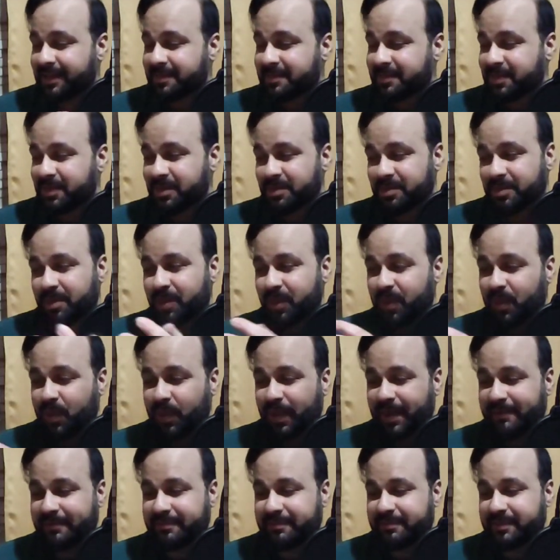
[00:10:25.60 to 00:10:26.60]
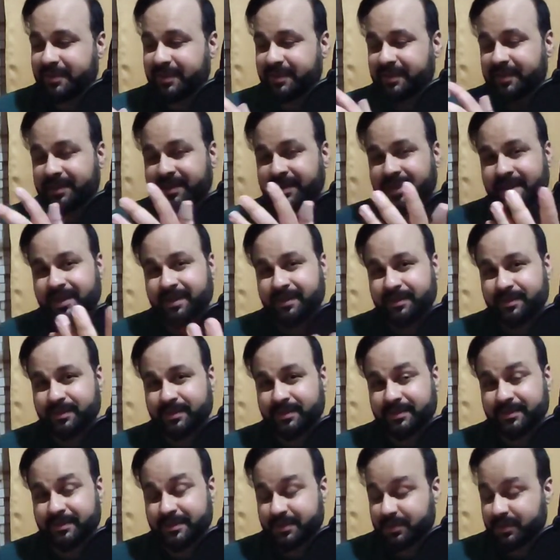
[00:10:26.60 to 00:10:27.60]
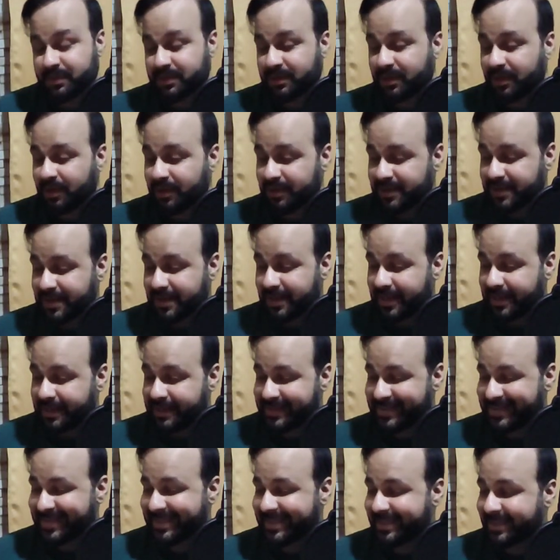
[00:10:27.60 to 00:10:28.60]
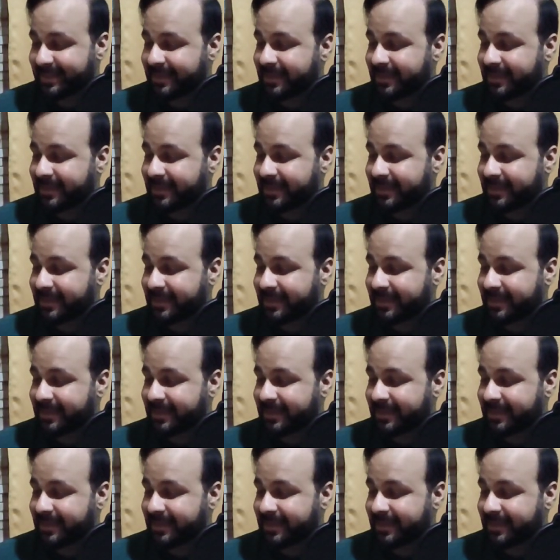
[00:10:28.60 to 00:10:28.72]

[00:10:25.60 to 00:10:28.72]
Poco F1, which was launched last year.